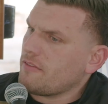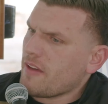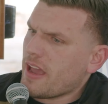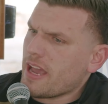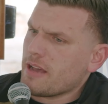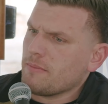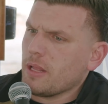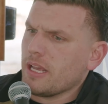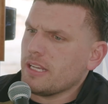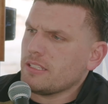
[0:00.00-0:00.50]

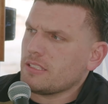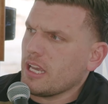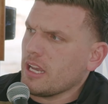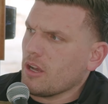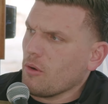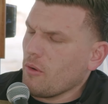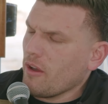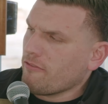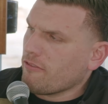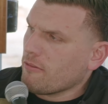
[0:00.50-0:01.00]
family,
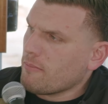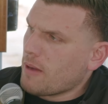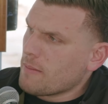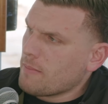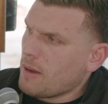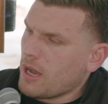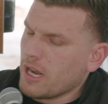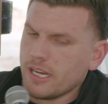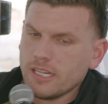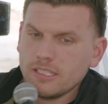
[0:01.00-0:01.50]
take away from my
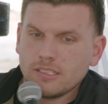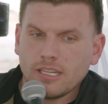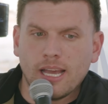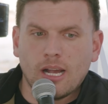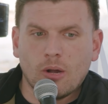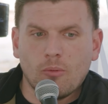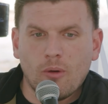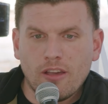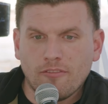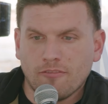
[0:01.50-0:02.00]
money,
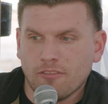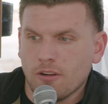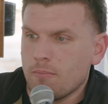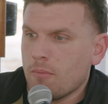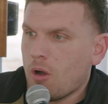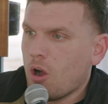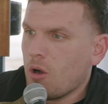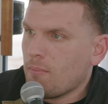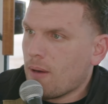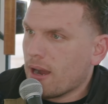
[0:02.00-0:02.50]
take away
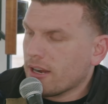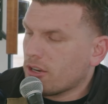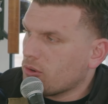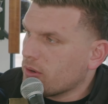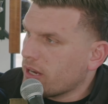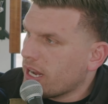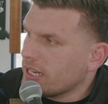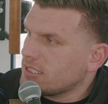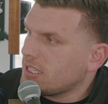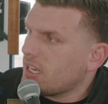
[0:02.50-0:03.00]
from my
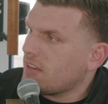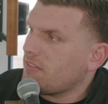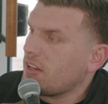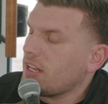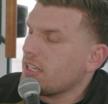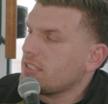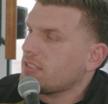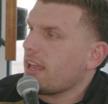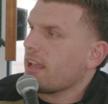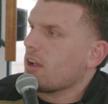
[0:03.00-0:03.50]

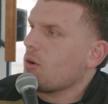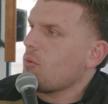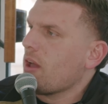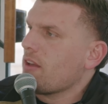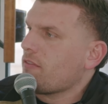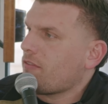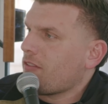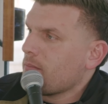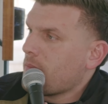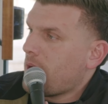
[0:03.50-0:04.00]
creativity, take
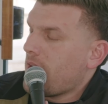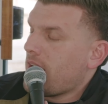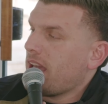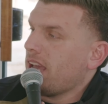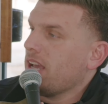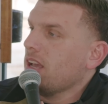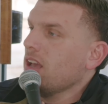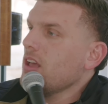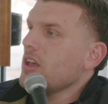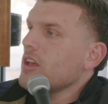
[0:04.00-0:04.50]
away from
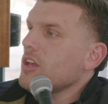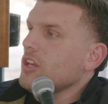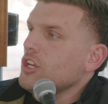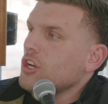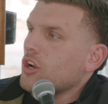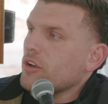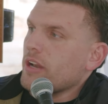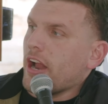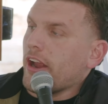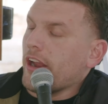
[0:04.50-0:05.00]
my,
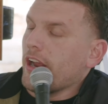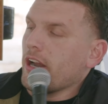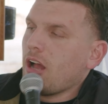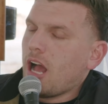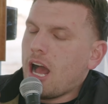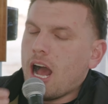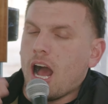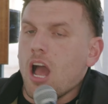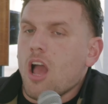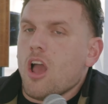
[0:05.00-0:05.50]
you know, now you're going
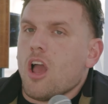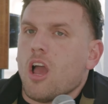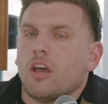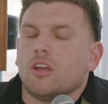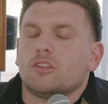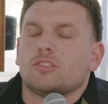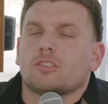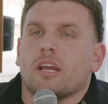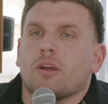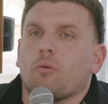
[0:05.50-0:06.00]
to, uh,
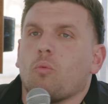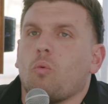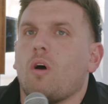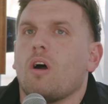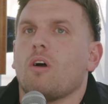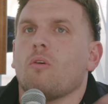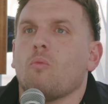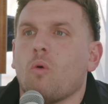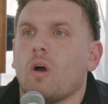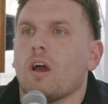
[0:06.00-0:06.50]
it's like
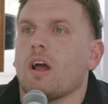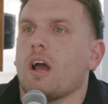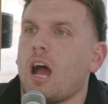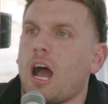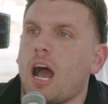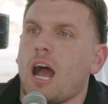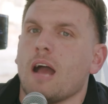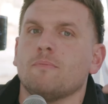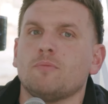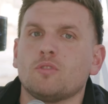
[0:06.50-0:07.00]
what,
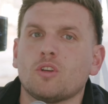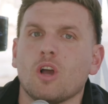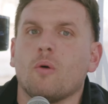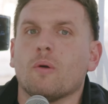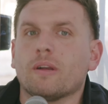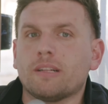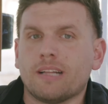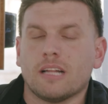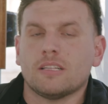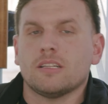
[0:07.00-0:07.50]
what I'm
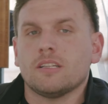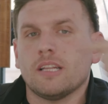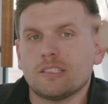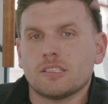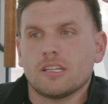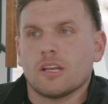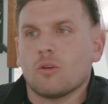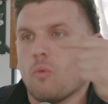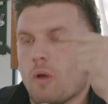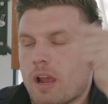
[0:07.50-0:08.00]
going down the
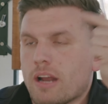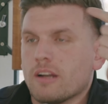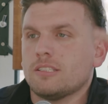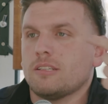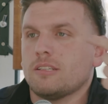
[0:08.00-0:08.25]
list. Like, where